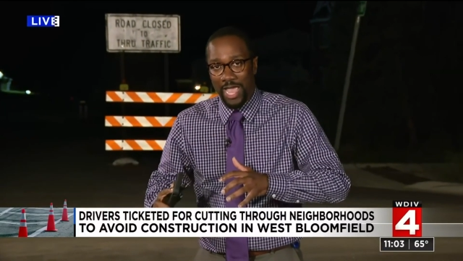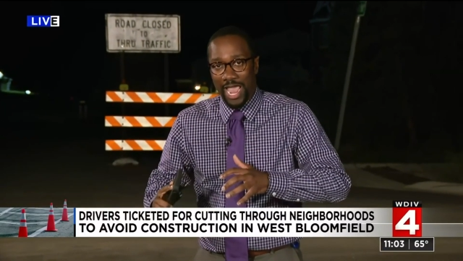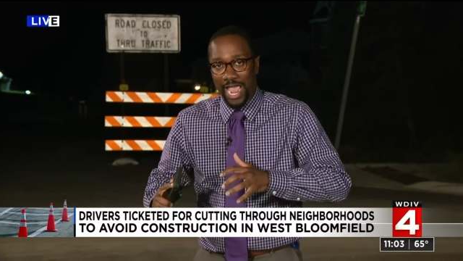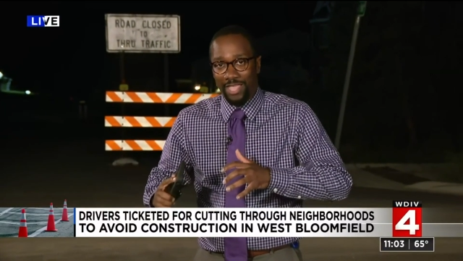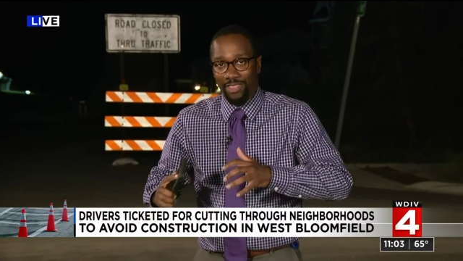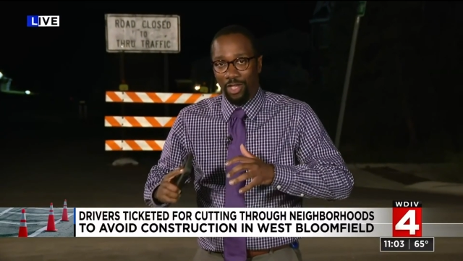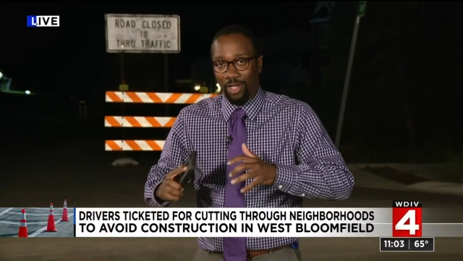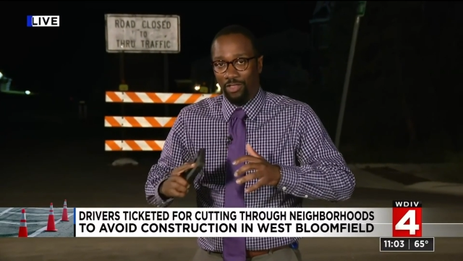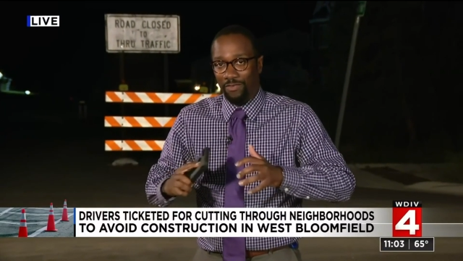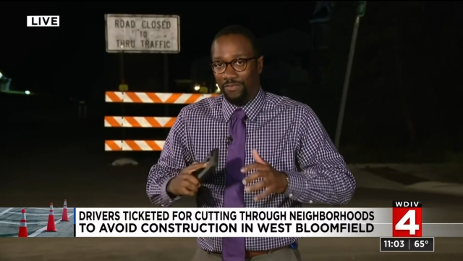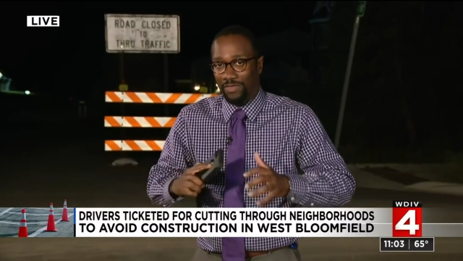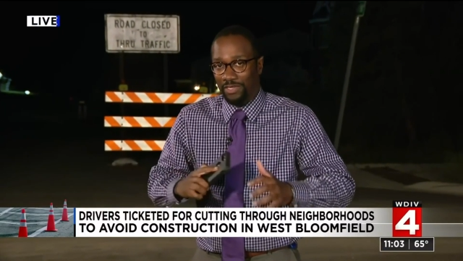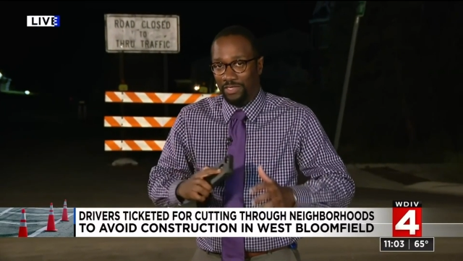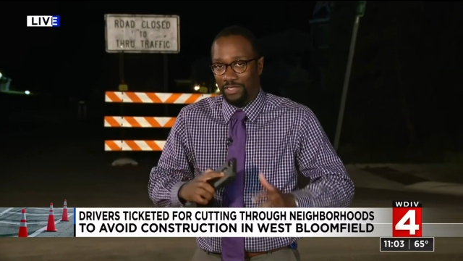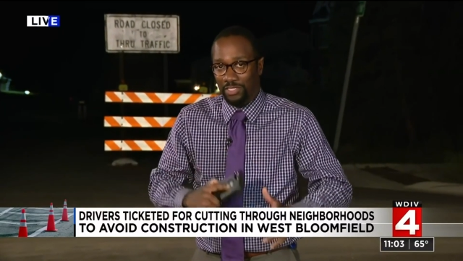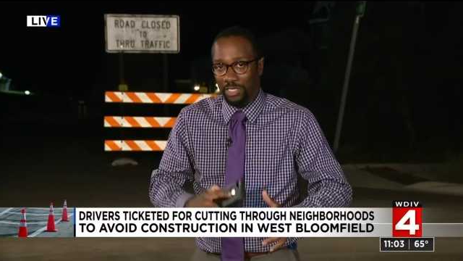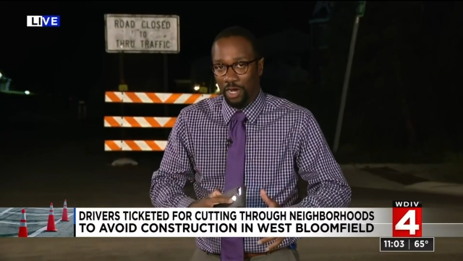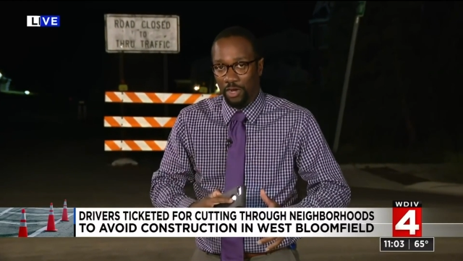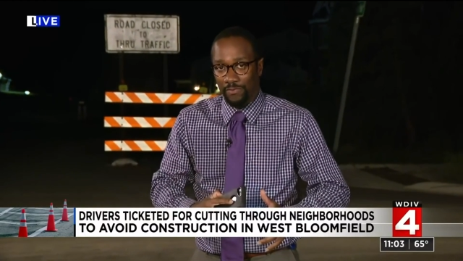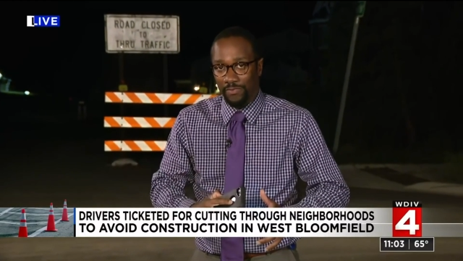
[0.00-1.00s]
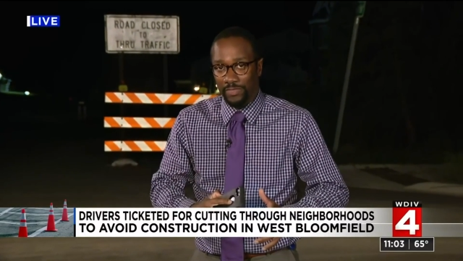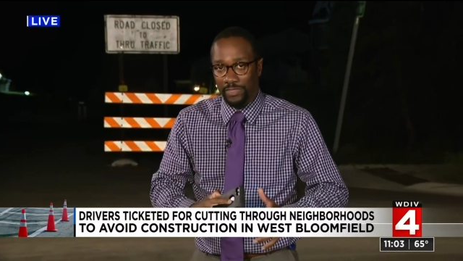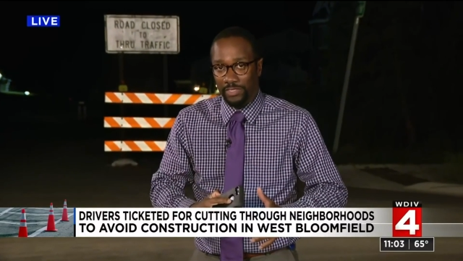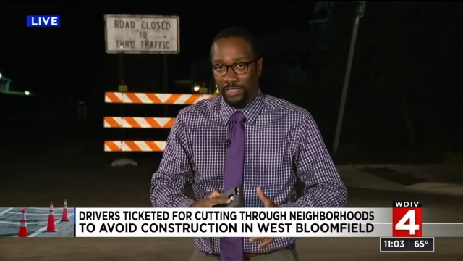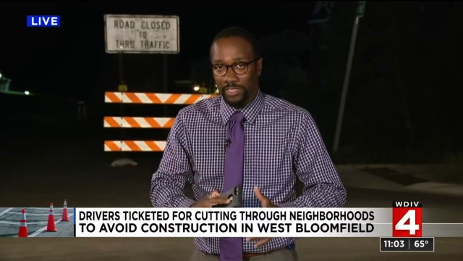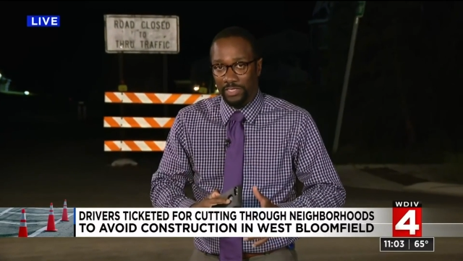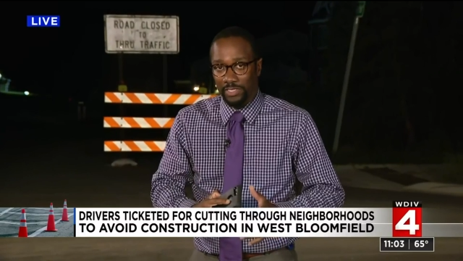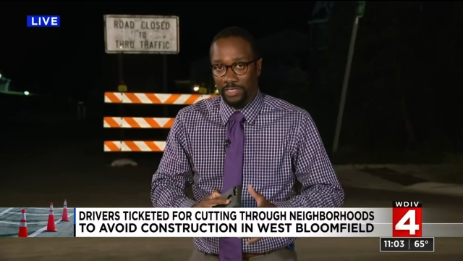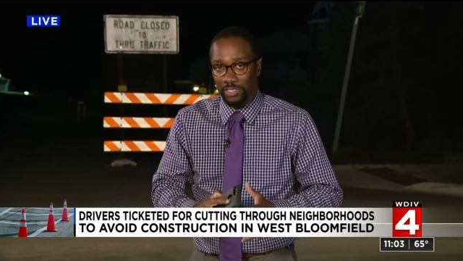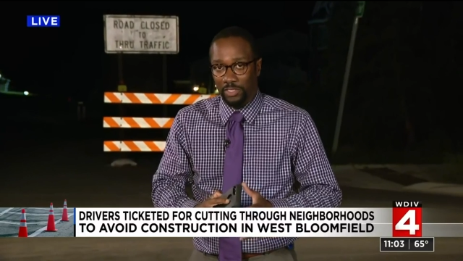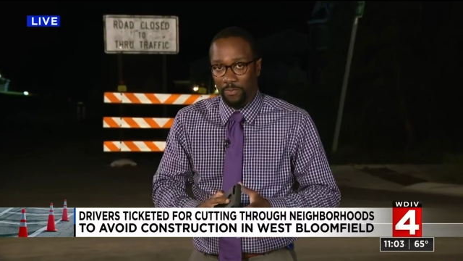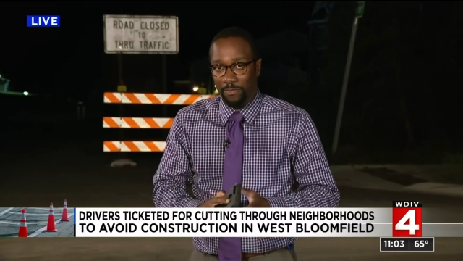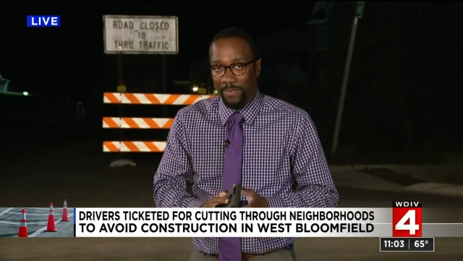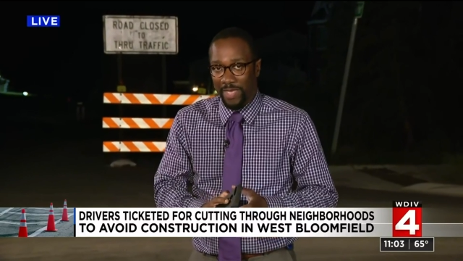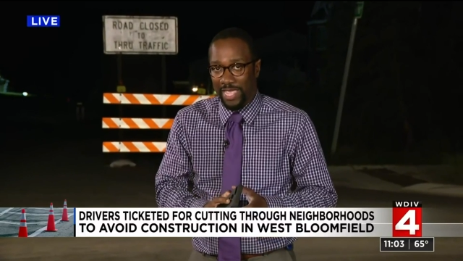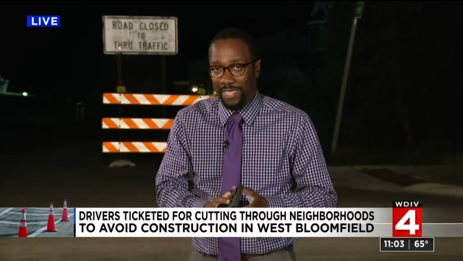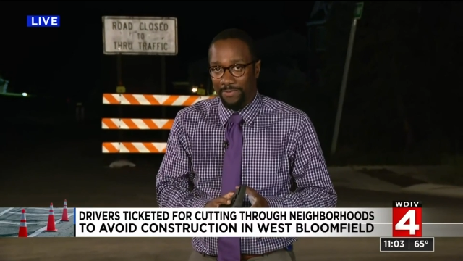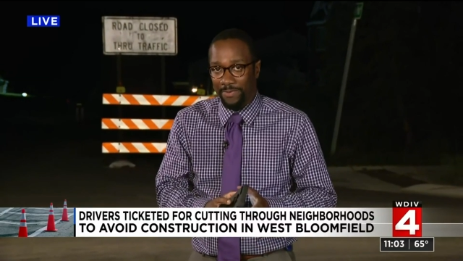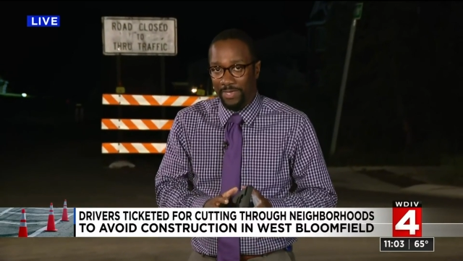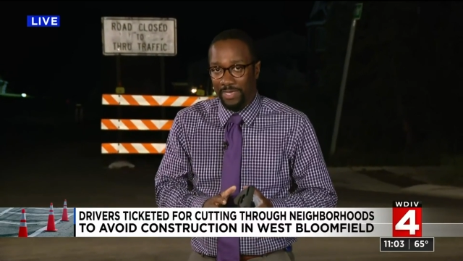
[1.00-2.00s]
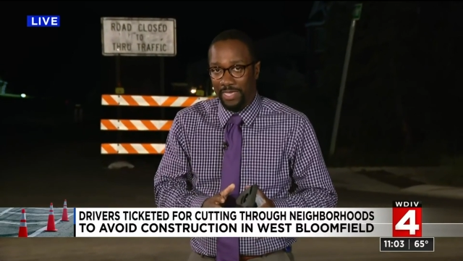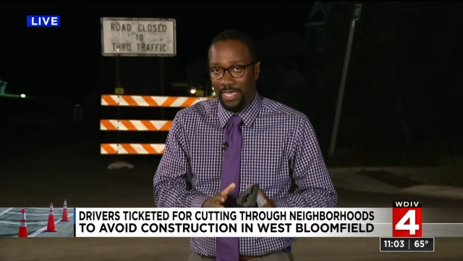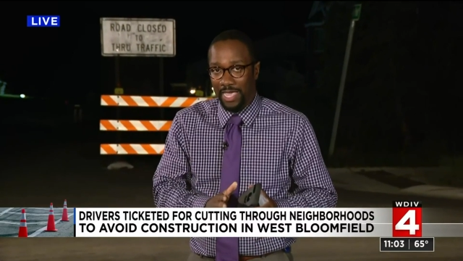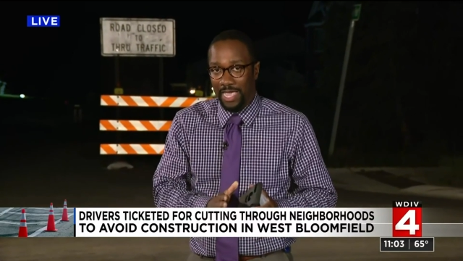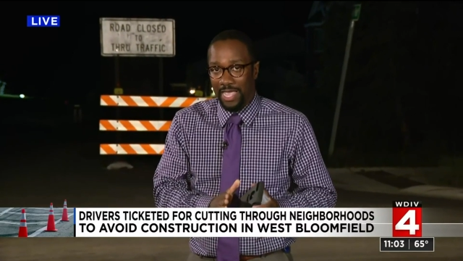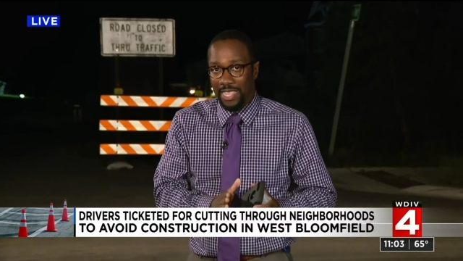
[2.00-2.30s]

and all of these services to maybe